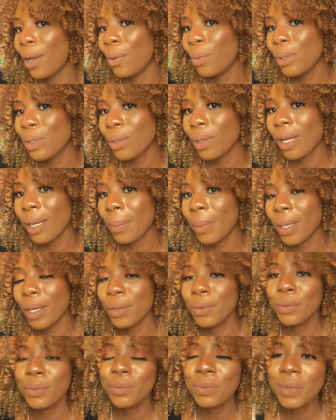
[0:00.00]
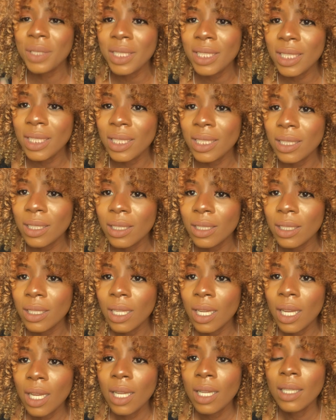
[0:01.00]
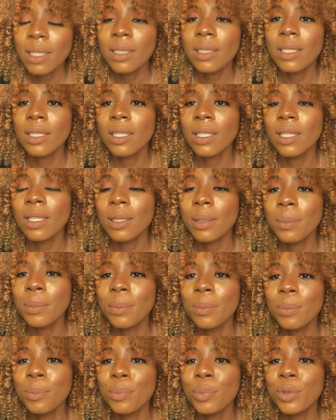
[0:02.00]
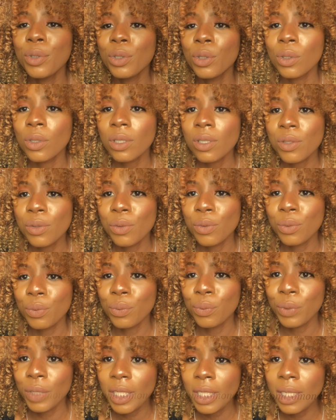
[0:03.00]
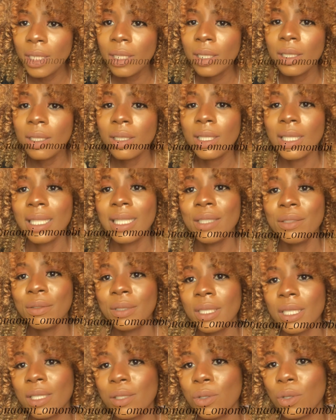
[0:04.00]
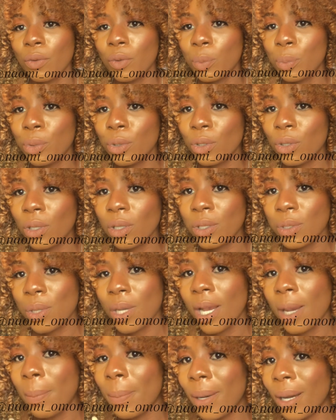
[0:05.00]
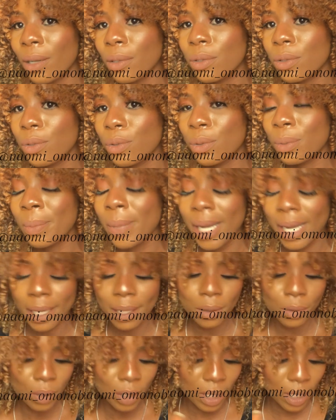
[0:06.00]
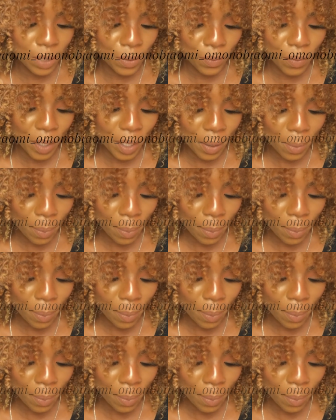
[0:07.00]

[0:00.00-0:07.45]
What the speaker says: always talk about reading the products. You read the ingredients of the products you are about to buy. Okay, it's very